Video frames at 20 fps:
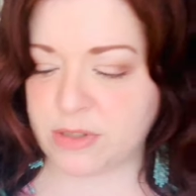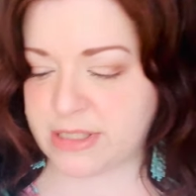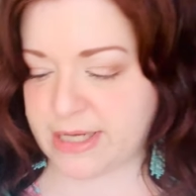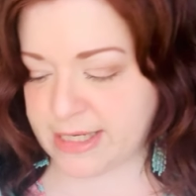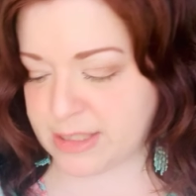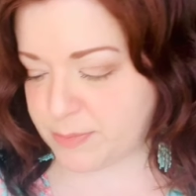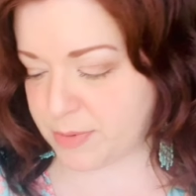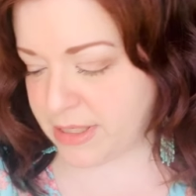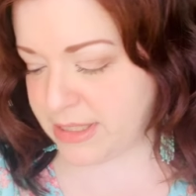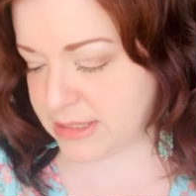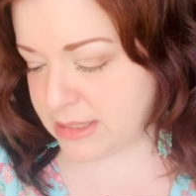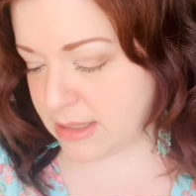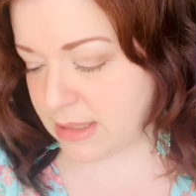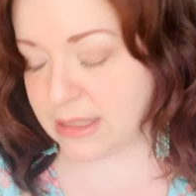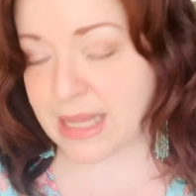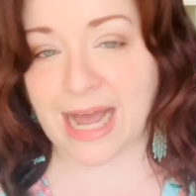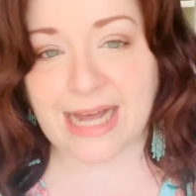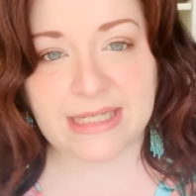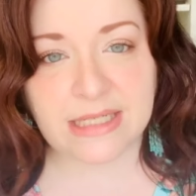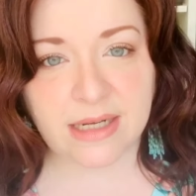takes place in
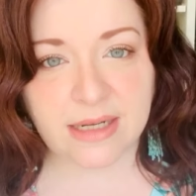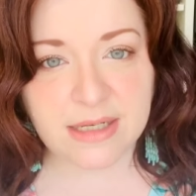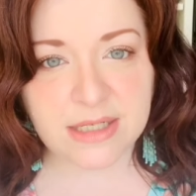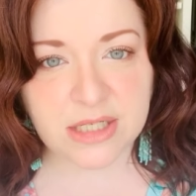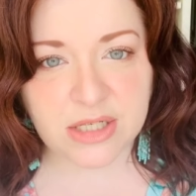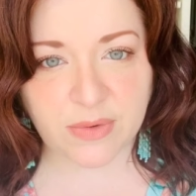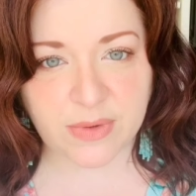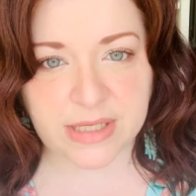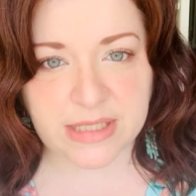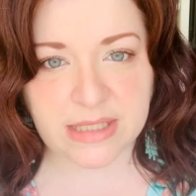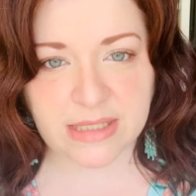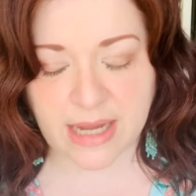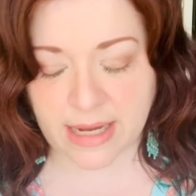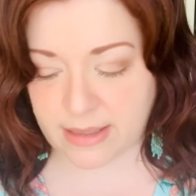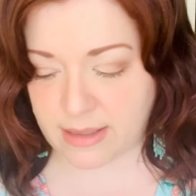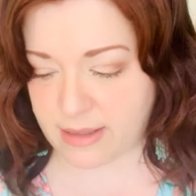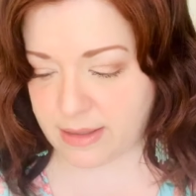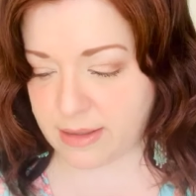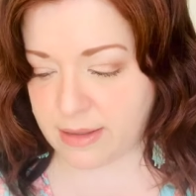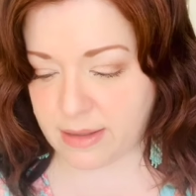Alaska, so it's
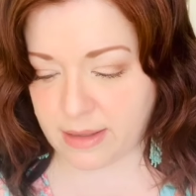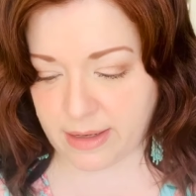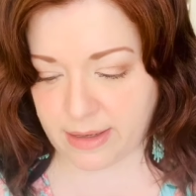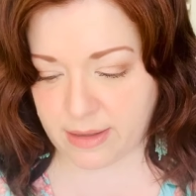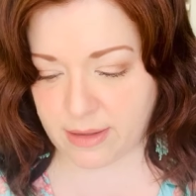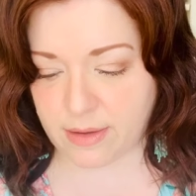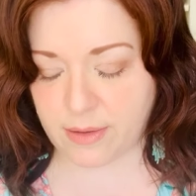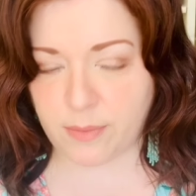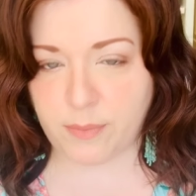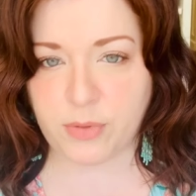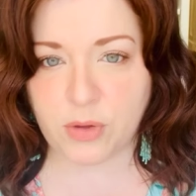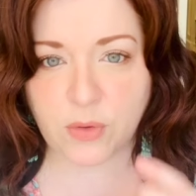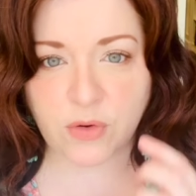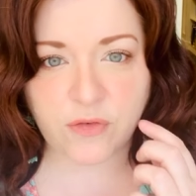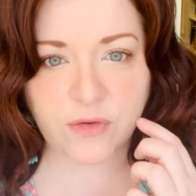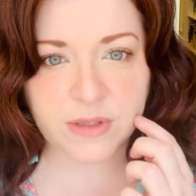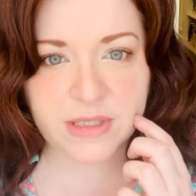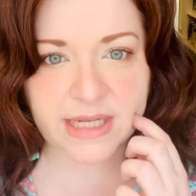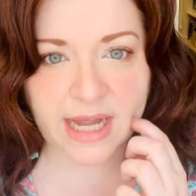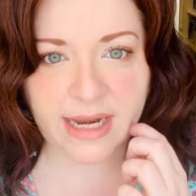set in a
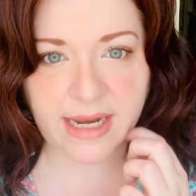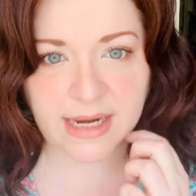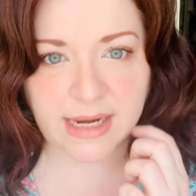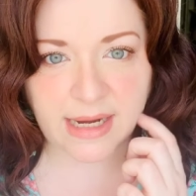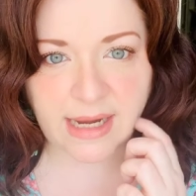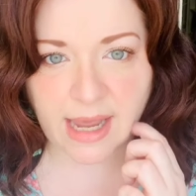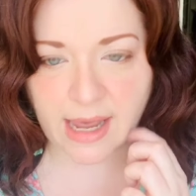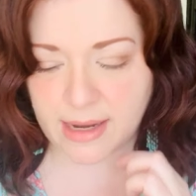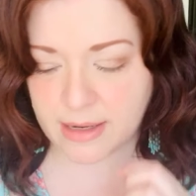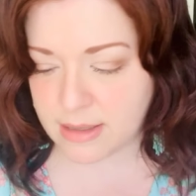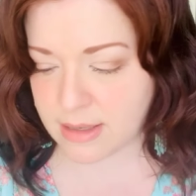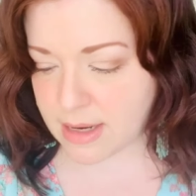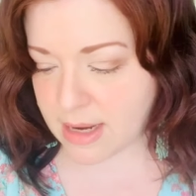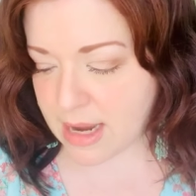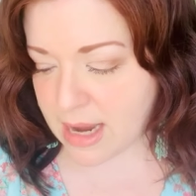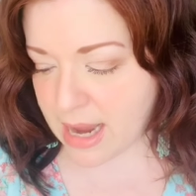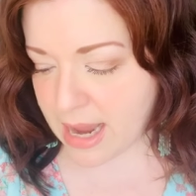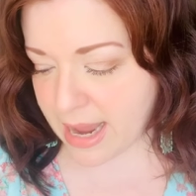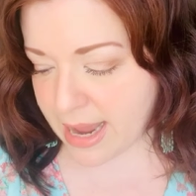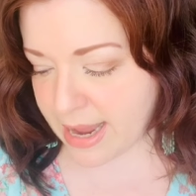beautiful setting again,
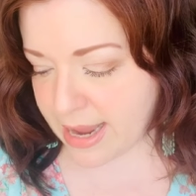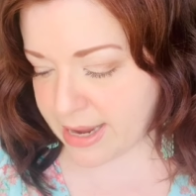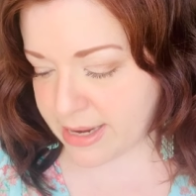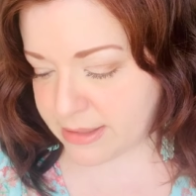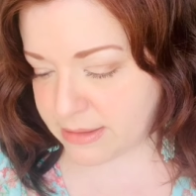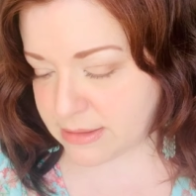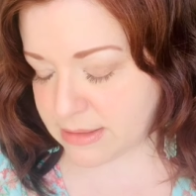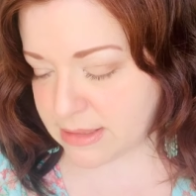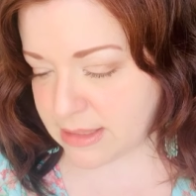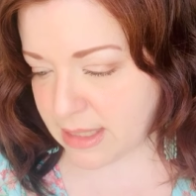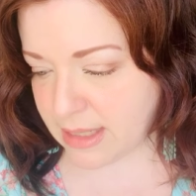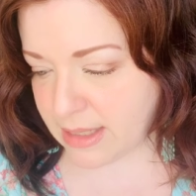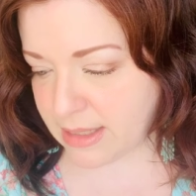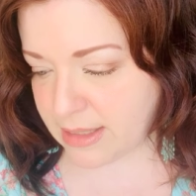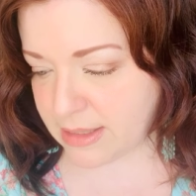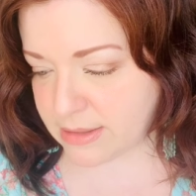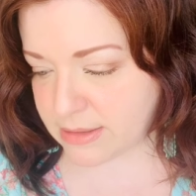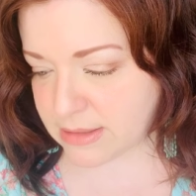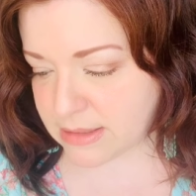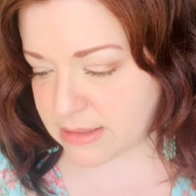and it
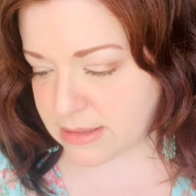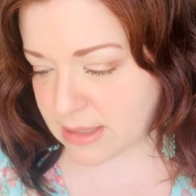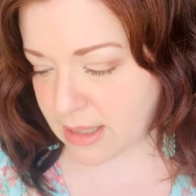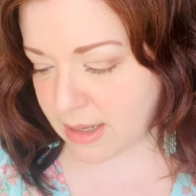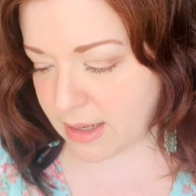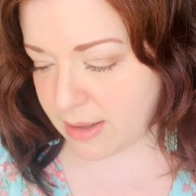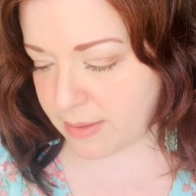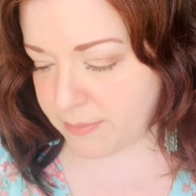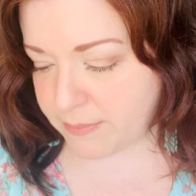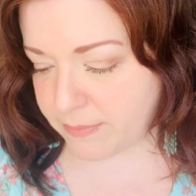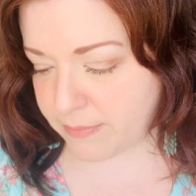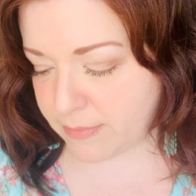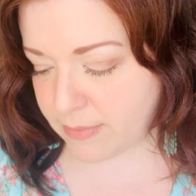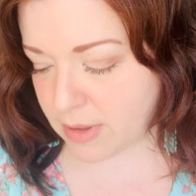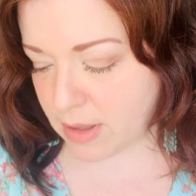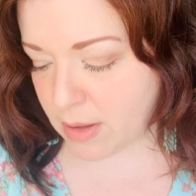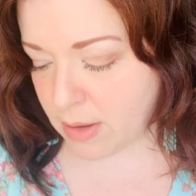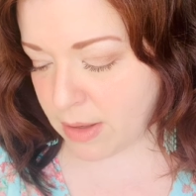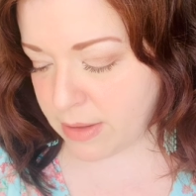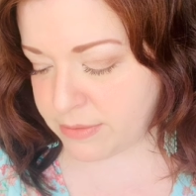is
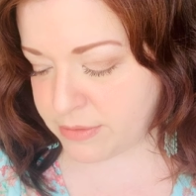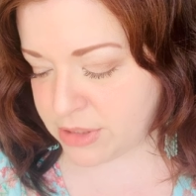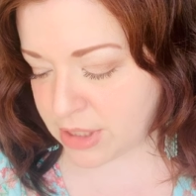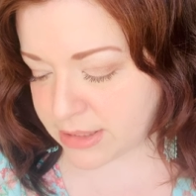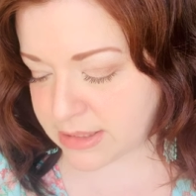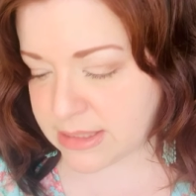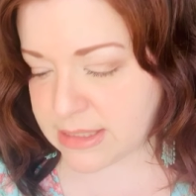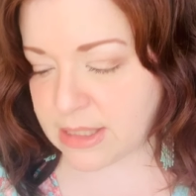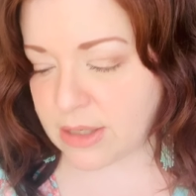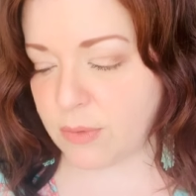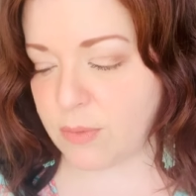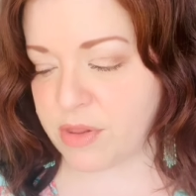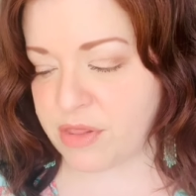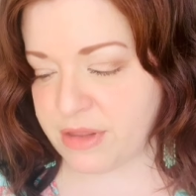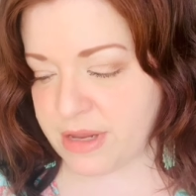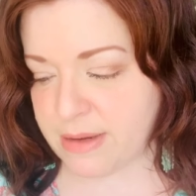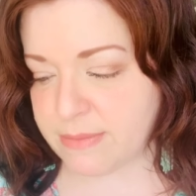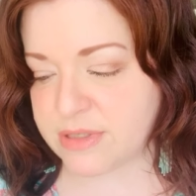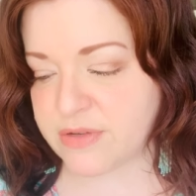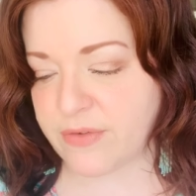does deal with
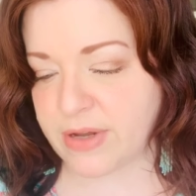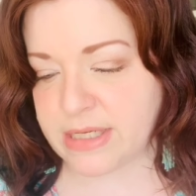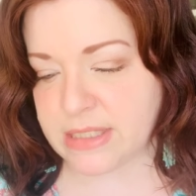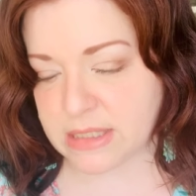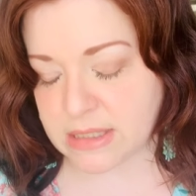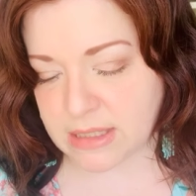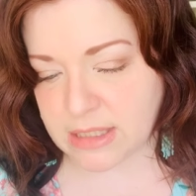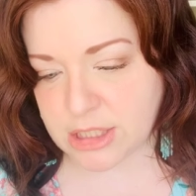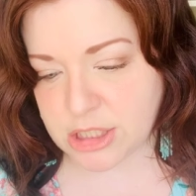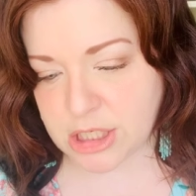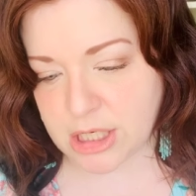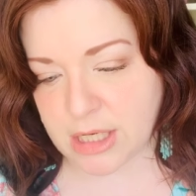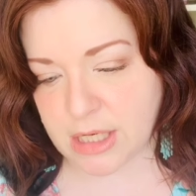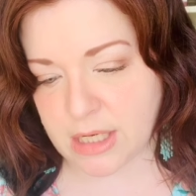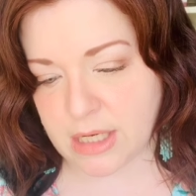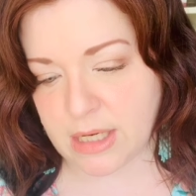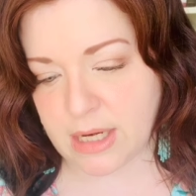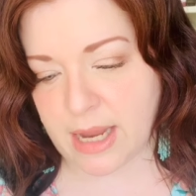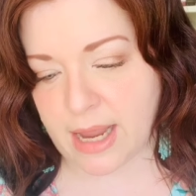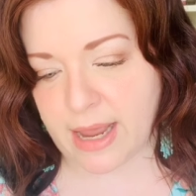themes of
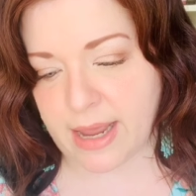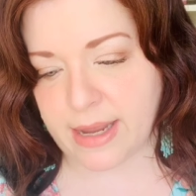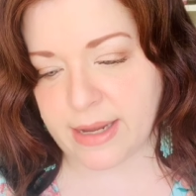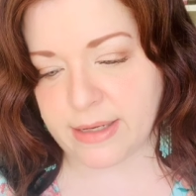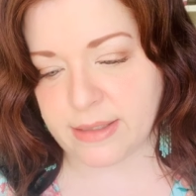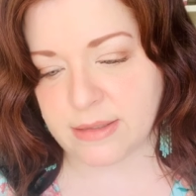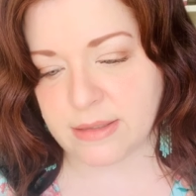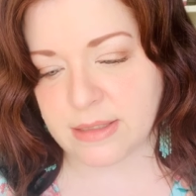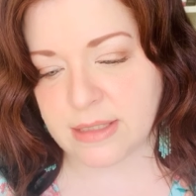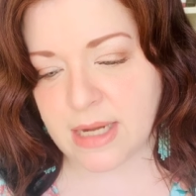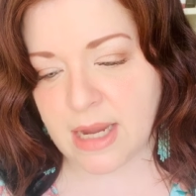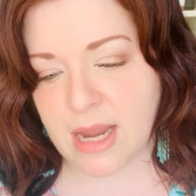isolation, and